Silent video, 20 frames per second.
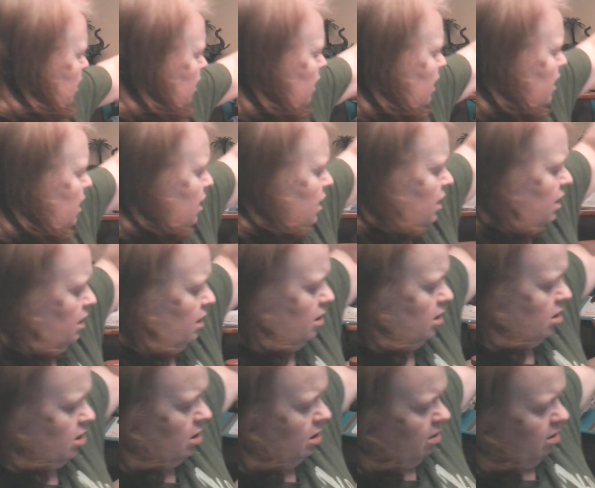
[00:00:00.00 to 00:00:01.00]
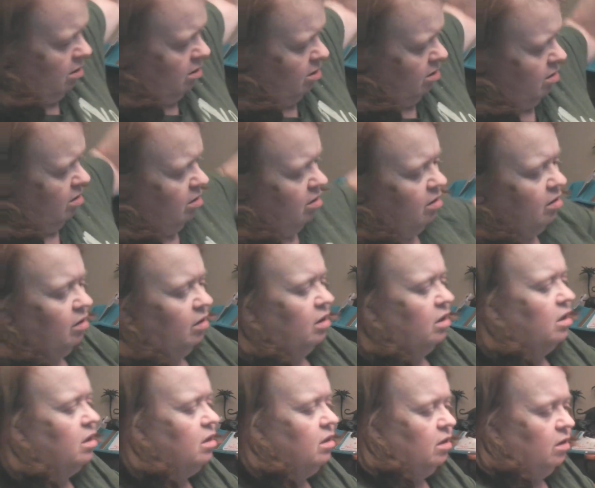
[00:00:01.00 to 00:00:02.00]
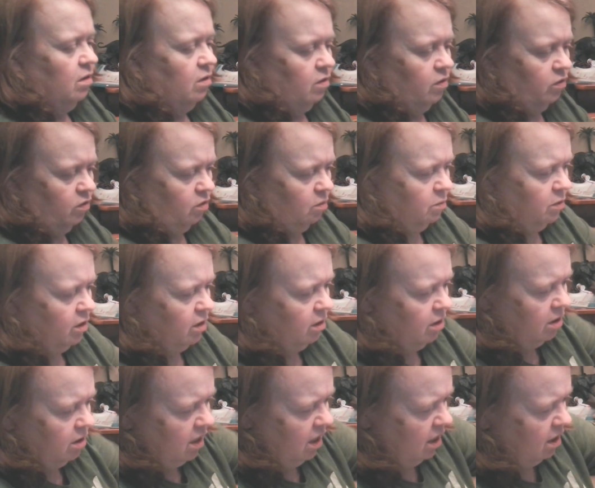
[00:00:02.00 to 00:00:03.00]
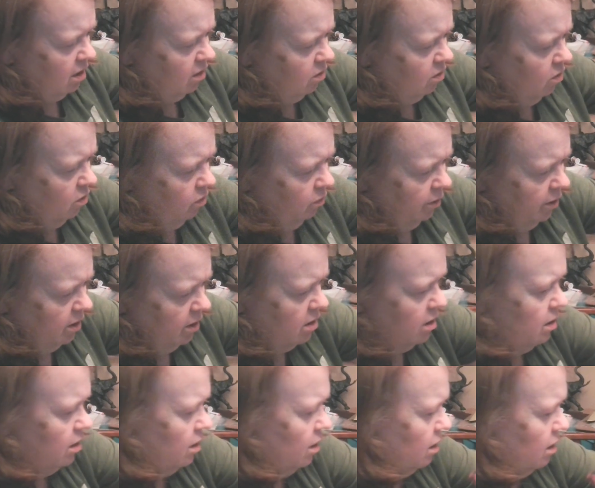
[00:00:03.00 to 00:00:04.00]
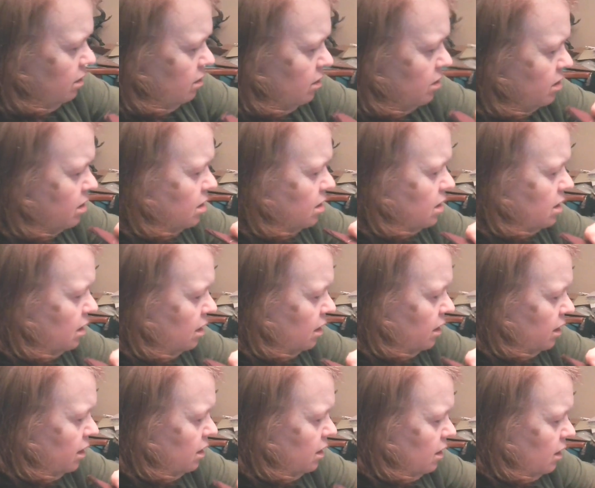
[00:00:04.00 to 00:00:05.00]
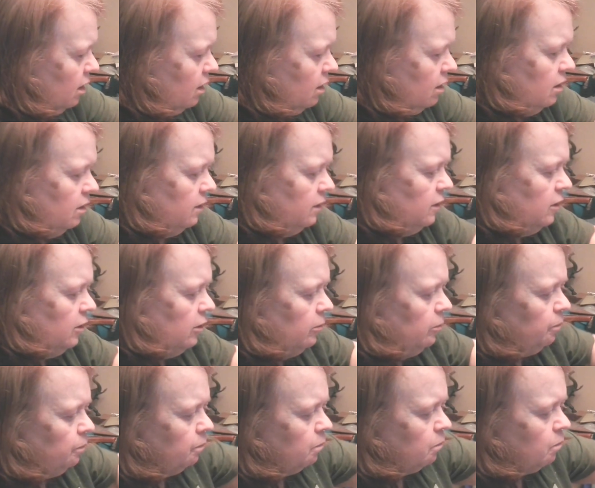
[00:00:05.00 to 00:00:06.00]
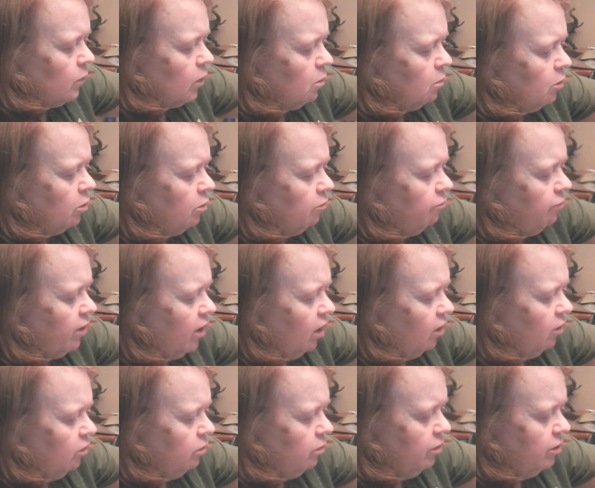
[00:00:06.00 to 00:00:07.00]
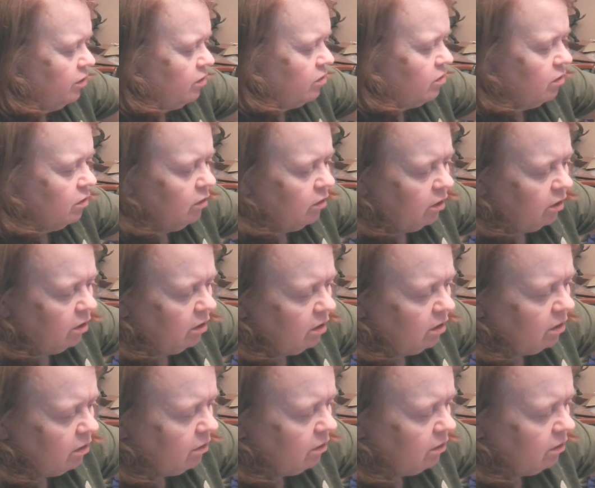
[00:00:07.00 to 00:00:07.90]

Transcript: And so I'm going to take it all the way to the other side. I'm going to follow this along